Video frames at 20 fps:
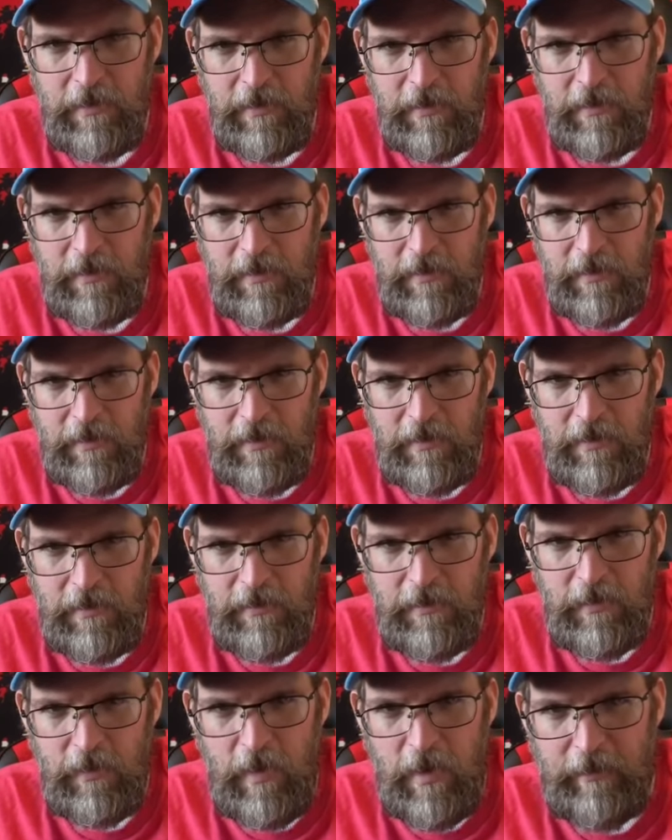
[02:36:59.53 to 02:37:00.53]
Do you want
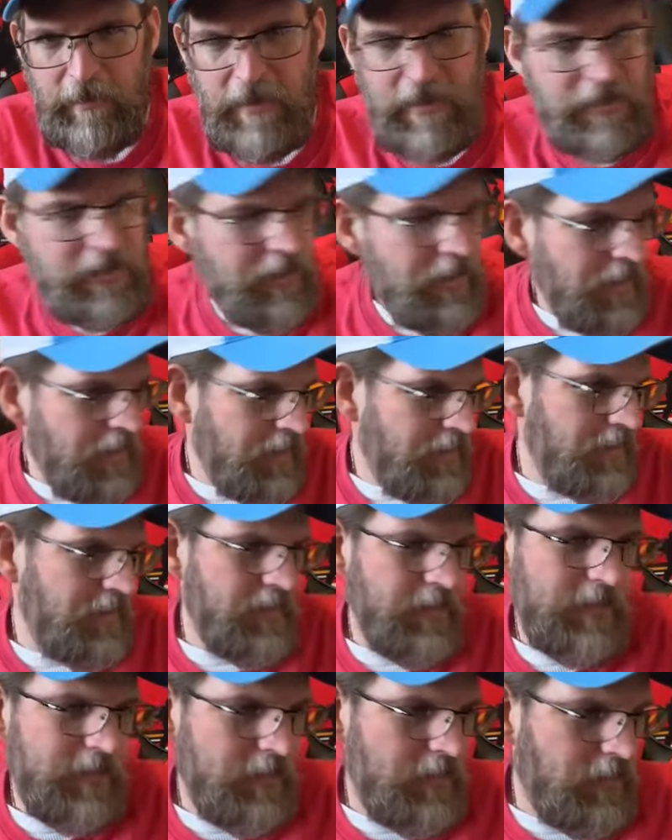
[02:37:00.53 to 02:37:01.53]
me to say,
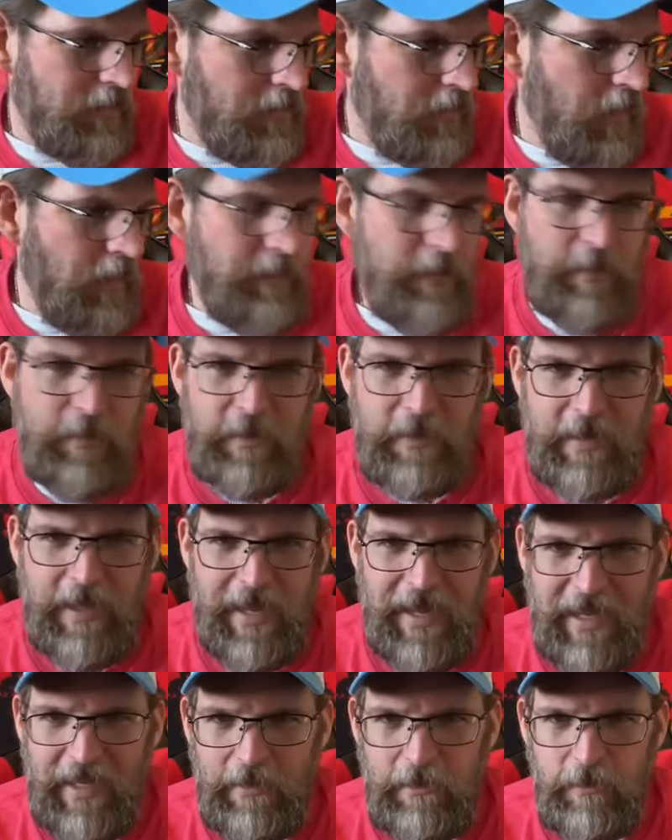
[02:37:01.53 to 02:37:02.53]
so do you want me to put the
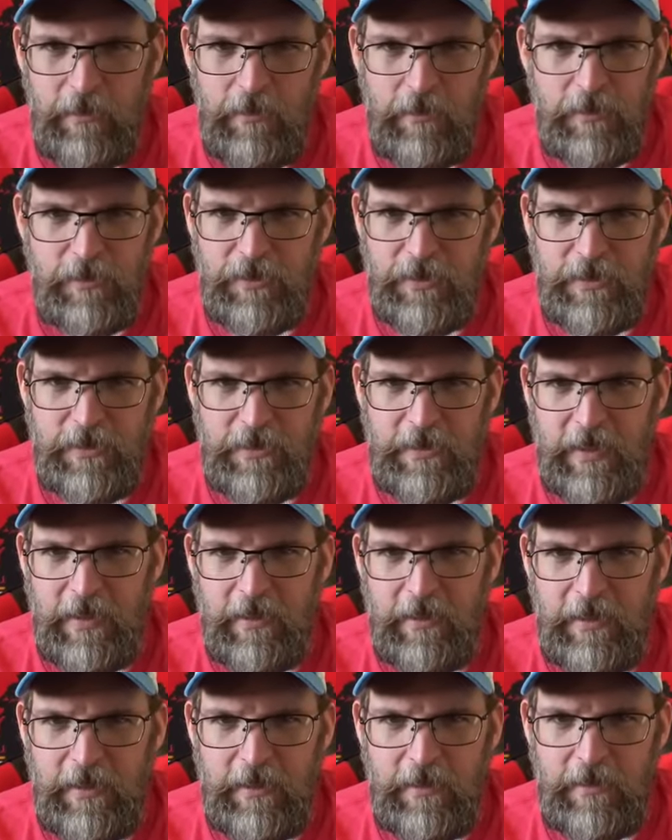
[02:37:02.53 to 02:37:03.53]
handle or just
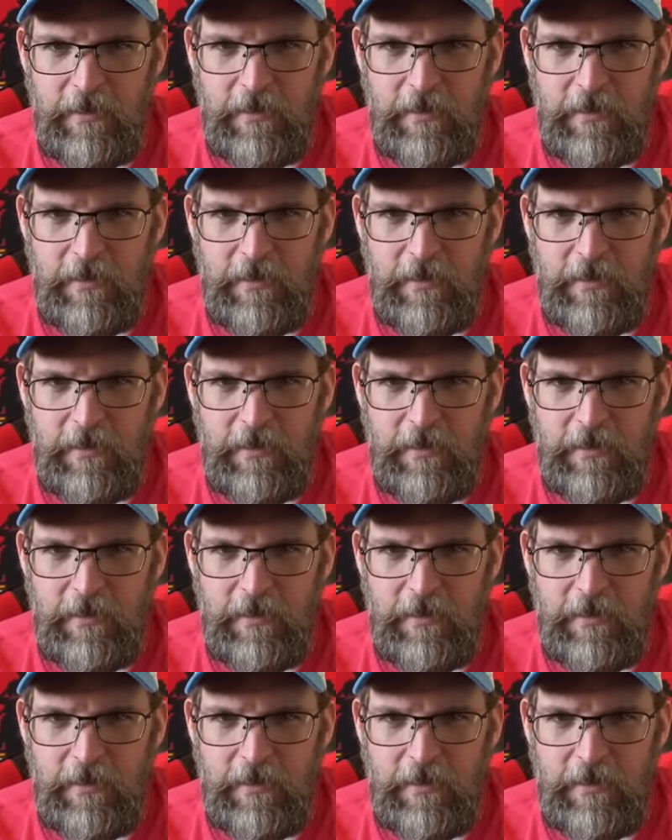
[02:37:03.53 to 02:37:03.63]
Terry?